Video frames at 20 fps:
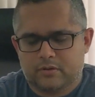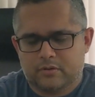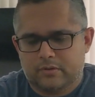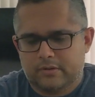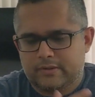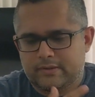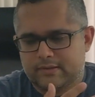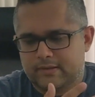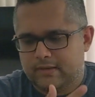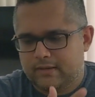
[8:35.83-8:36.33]

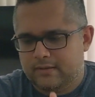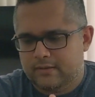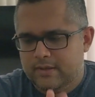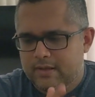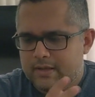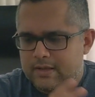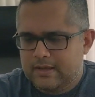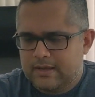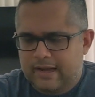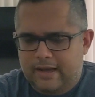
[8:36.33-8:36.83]
it's
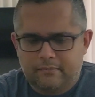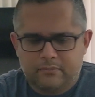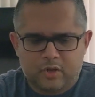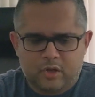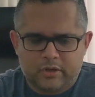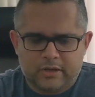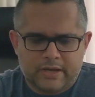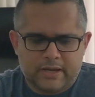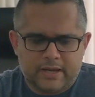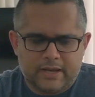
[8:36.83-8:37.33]
I'm
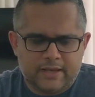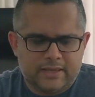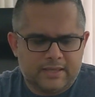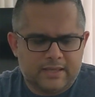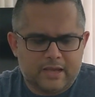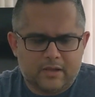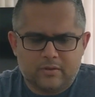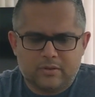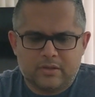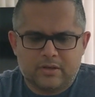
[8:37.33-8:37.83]
not getting
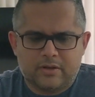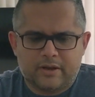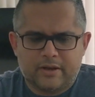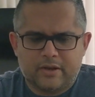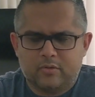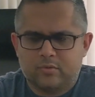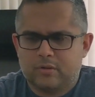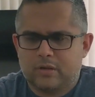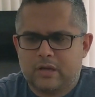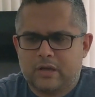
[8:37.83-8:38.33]
anything out there, I
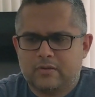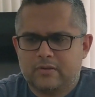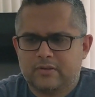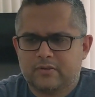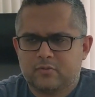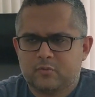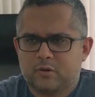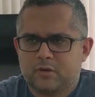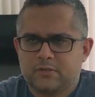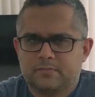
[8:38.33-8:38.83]
don't know how
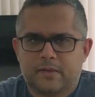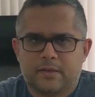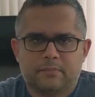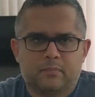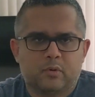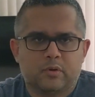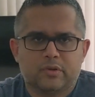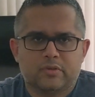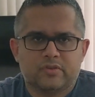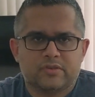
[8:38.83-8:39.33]
this works, my
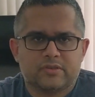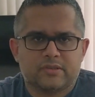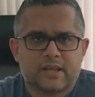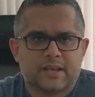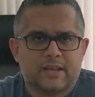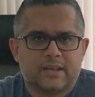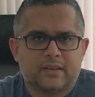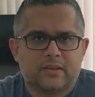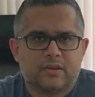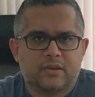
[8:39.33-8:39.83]
opponent's just
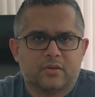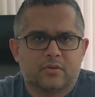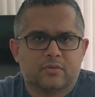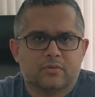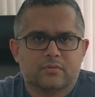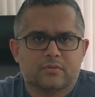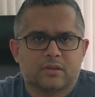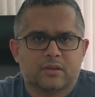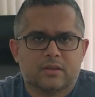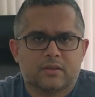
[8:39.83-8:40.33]
getting
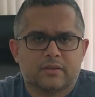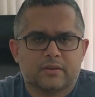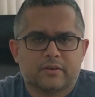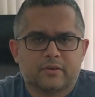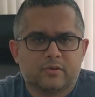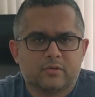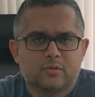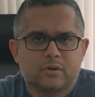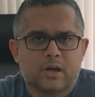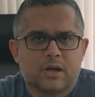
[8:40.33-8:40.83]
their
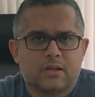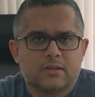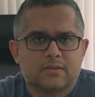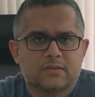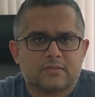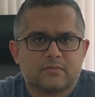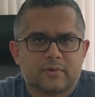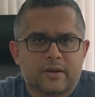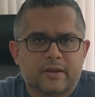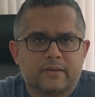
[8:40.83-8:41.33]
clue
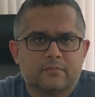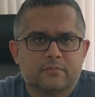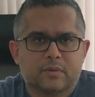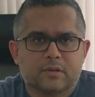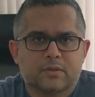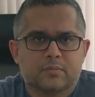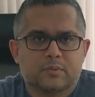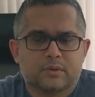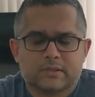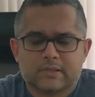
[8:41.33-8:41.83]
cards right
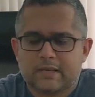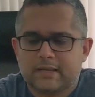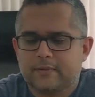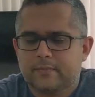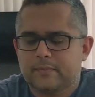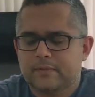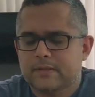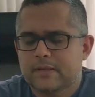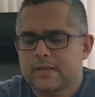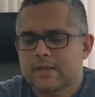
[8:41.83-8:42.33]
multiple
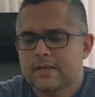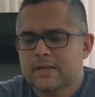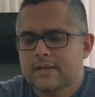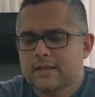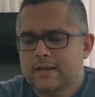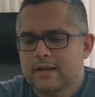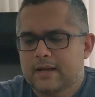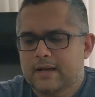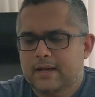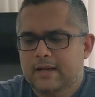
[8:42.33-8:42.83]
times.
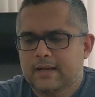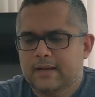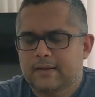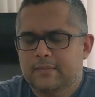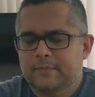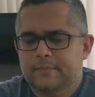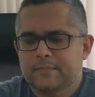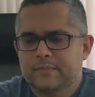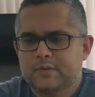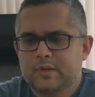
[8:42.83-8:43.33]

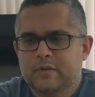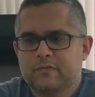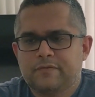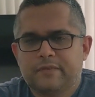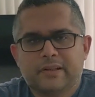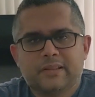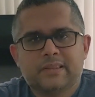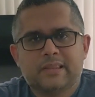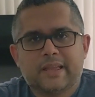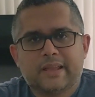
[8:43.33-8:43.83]
So it
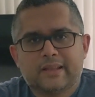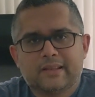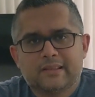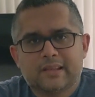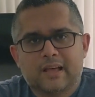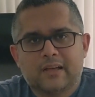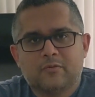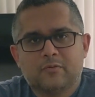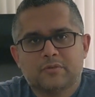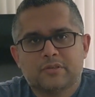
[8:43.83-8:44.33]
felt like
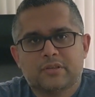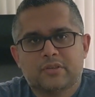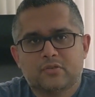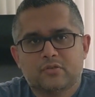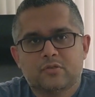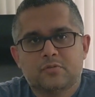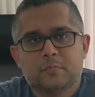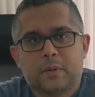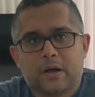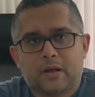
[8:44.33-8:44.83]
luck was a
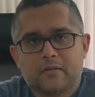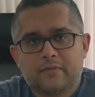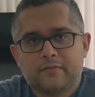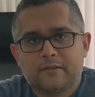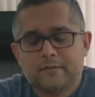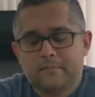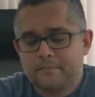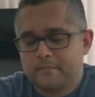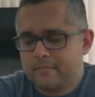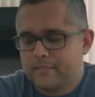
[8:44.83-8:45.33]
huge part of
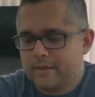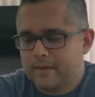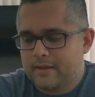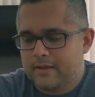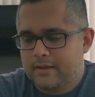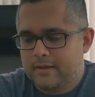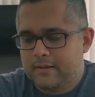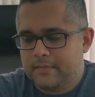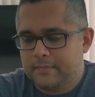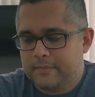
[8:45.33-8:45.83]
it.
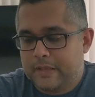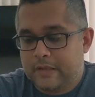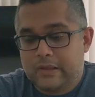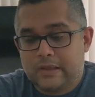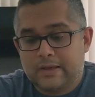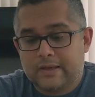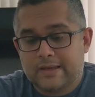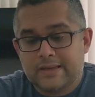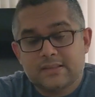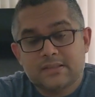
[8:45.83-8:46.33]
Now
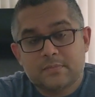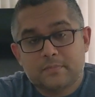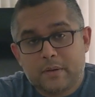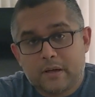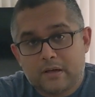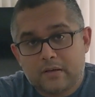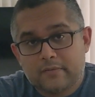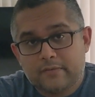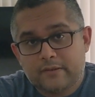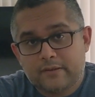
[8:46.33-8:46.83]
luck is a
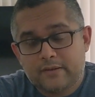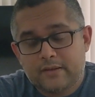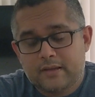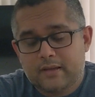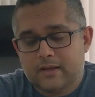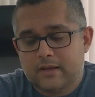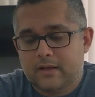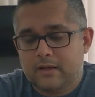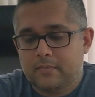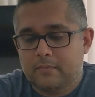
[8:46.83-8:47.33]
part of it,
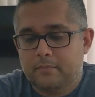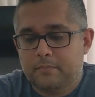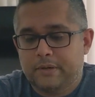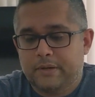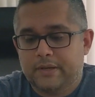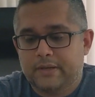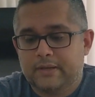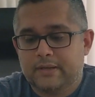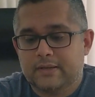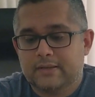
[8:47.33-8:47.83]

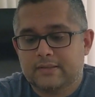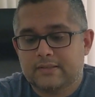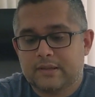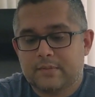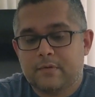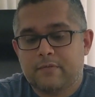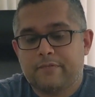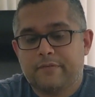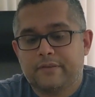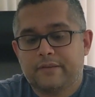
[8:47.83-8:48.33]
but
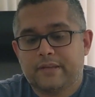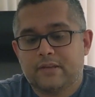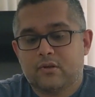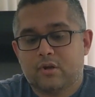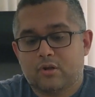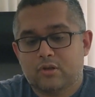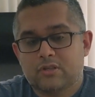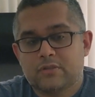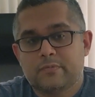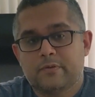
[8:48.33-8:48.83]
some of it can
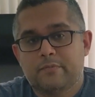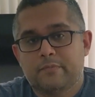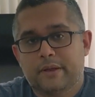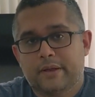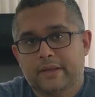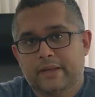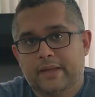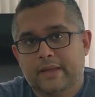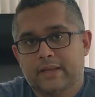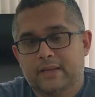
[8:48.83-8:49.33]
also be
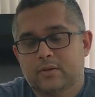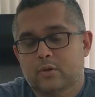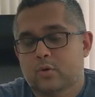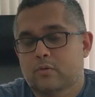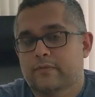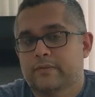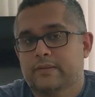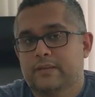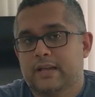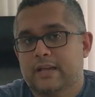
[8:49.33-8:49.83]
mitigated
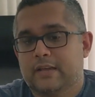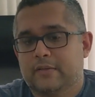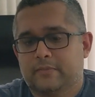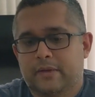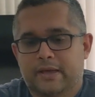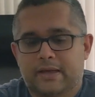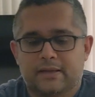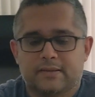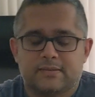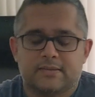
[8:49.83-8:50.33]
over time
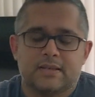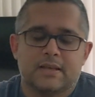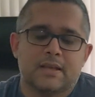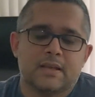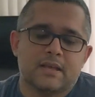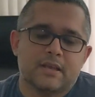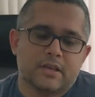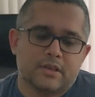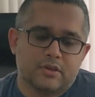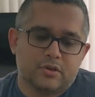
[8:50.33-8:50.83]
as
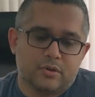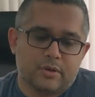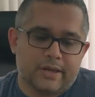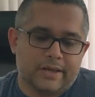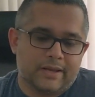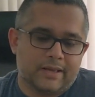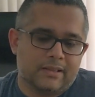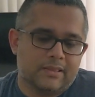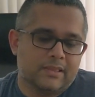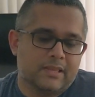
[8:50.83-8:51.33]
you
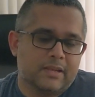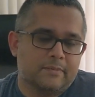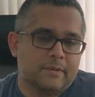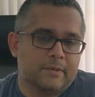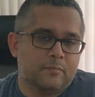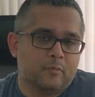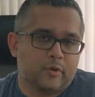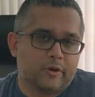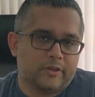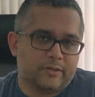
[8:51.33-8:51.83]
get a little
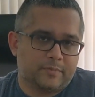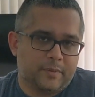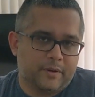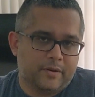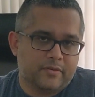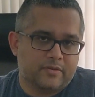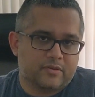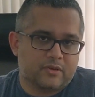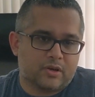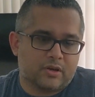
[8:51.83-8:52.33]
bit more
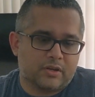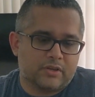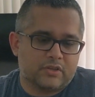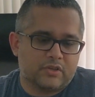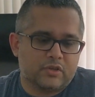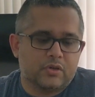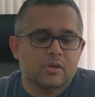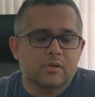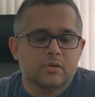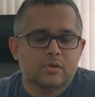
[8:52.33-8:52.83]
experienced on it,
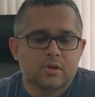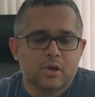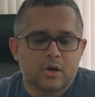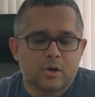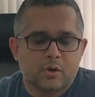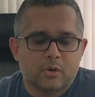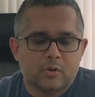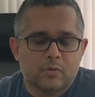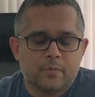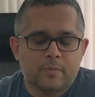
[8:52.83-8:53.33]

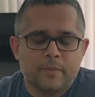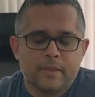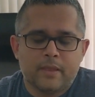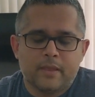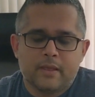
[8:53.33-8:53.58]
so